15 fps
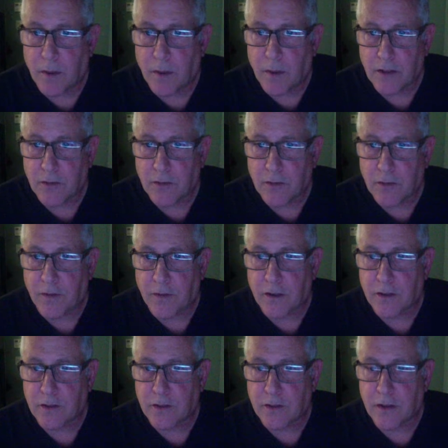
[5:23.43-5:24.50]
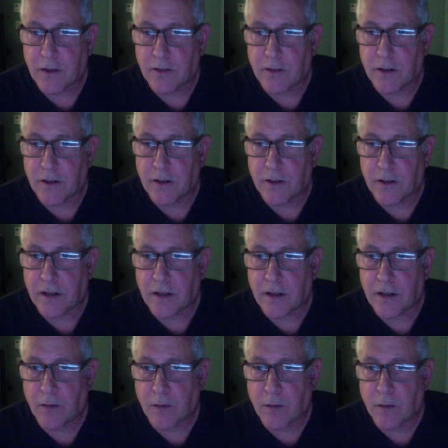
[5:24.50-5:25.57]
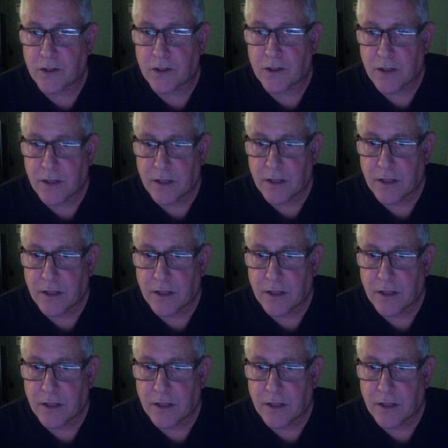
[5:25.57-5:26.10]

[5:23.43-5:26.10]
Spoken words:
12,500. And that was that.